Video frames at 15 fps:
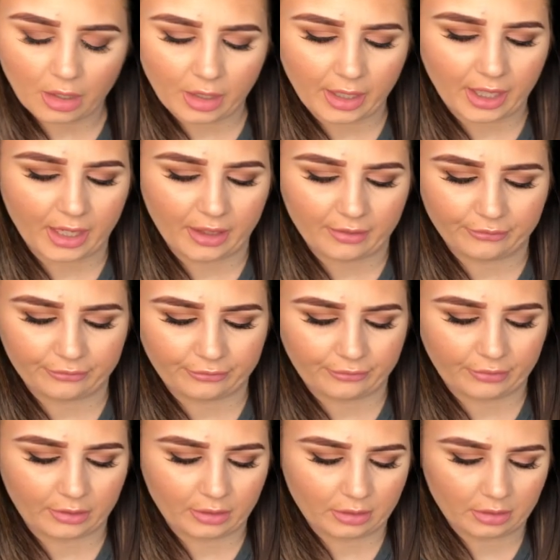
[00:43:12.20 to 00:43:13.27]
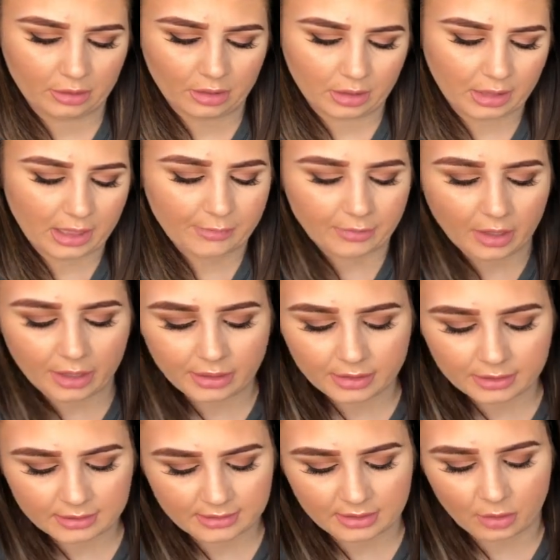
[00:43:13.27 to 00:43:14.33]
I have lip
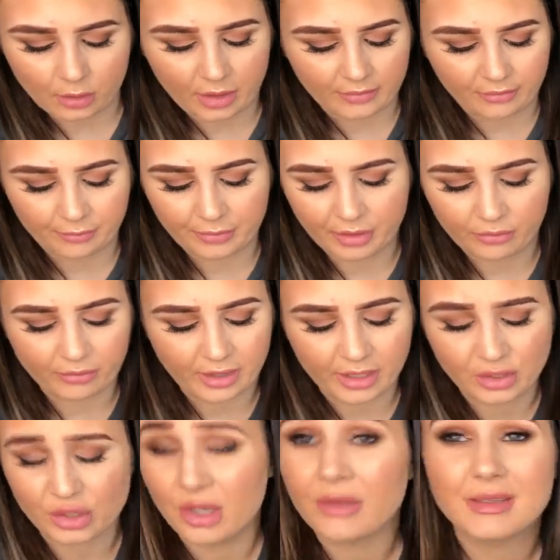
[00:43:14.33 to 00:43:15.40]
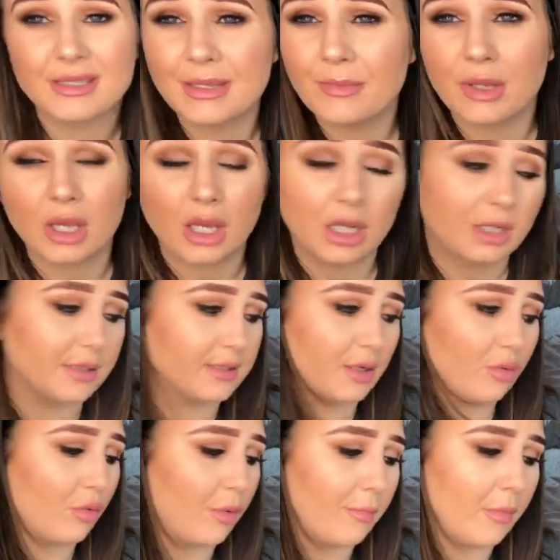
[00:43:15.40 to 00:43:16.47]
liners. So I have a big range of similar colours
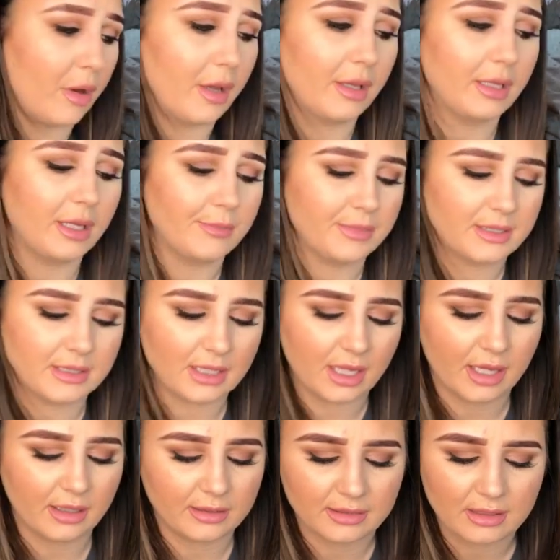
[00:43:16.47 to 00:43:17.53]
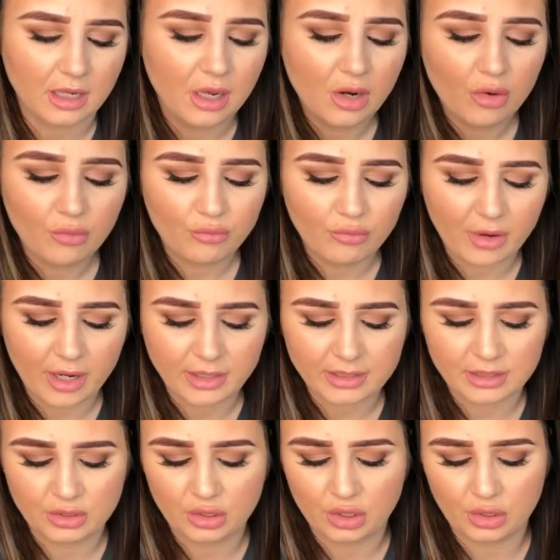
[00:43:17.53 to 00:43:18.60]
are on my lipsticks:
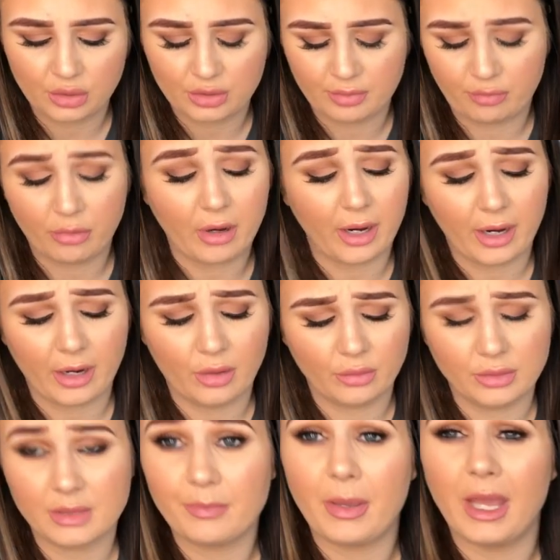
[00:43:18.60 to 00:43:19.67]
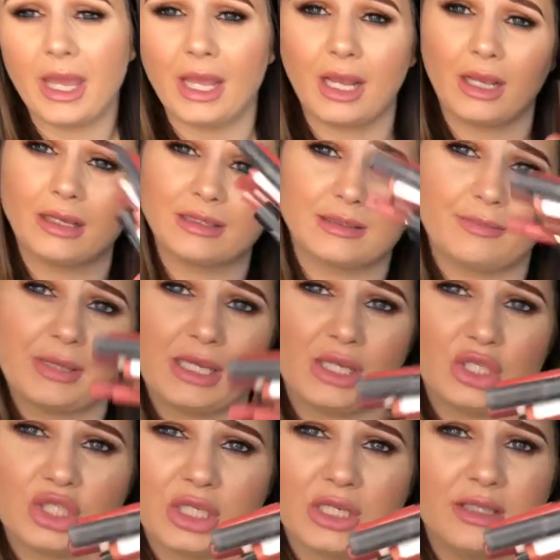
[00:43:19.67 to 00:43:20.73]
reds, nudes, browns, pinks,
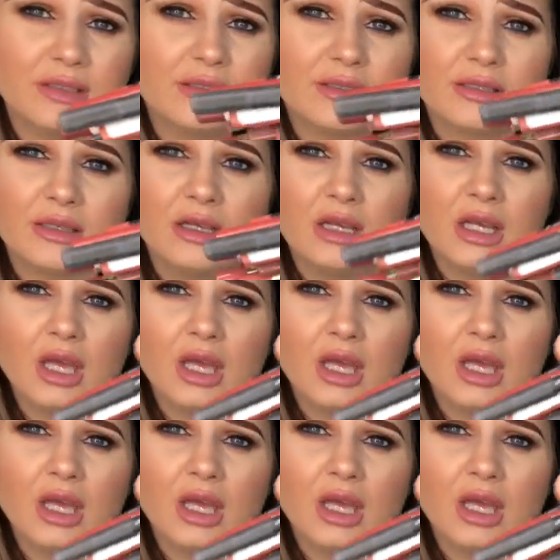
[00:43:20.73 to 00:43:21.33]
peaches,